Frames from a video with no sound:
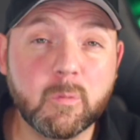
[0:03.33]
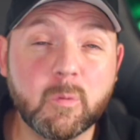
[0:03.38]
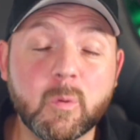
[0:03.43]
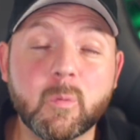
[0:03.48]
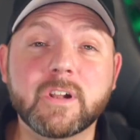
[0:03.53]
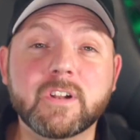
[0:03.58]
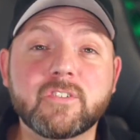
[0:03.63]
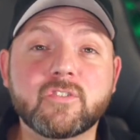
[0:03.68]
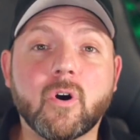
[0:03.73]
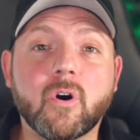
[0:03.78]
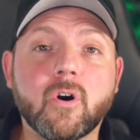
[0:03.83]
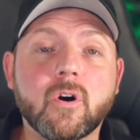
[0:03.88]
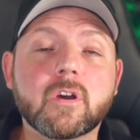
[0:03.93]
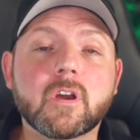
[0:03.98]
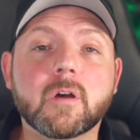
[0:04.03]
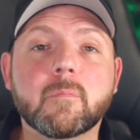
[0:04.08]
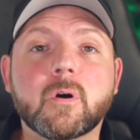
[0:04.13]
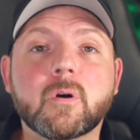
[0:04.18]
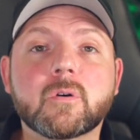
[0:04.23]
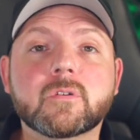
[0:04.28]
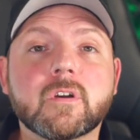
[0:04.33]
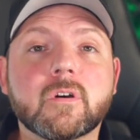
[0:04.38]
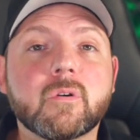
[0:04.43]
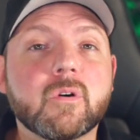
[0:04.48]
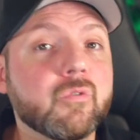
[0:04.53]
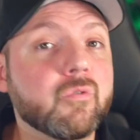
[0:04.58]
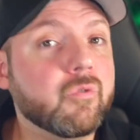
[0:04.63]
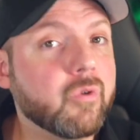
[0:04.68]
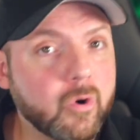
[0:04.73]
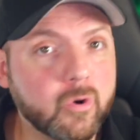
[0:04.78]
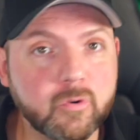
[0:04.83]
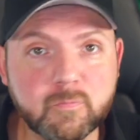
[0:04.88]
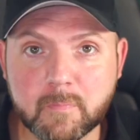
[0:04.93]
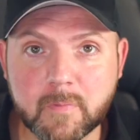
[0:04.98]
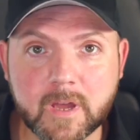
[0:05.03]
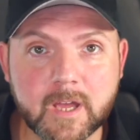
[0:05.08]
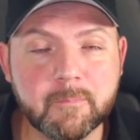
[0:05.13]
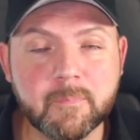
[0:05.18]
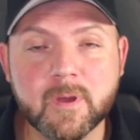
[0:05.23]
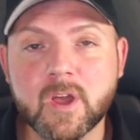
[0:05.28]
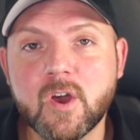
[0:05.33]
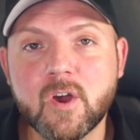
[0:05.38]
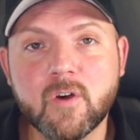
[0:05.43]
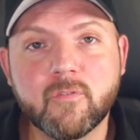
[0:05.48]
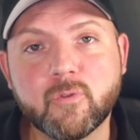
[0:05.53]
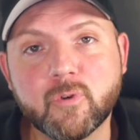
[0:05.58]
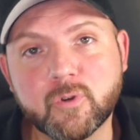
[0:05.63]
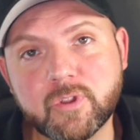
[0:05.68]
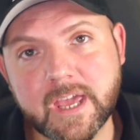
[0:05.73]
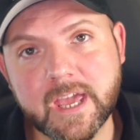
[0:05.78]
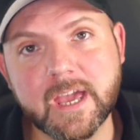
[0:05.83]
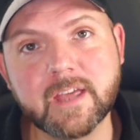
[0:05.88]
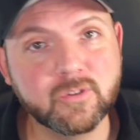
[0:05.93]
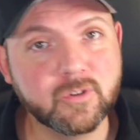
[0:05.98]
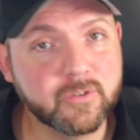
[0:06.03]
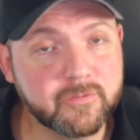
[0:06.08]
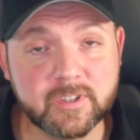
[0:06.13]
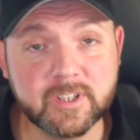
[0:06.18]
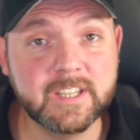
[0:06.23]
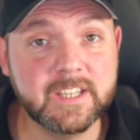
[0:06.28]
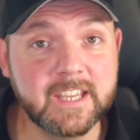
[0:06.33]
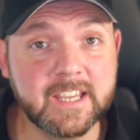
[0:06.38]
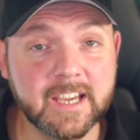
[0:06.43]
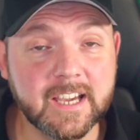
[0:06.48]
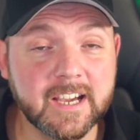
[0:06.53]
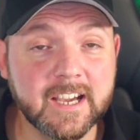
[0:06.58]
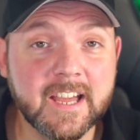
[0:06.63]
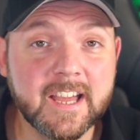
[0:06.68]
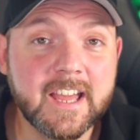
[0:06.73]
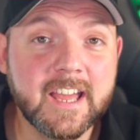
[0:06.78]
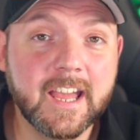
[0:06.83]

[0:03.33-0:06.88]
we will talk about our roadmap for the end of the year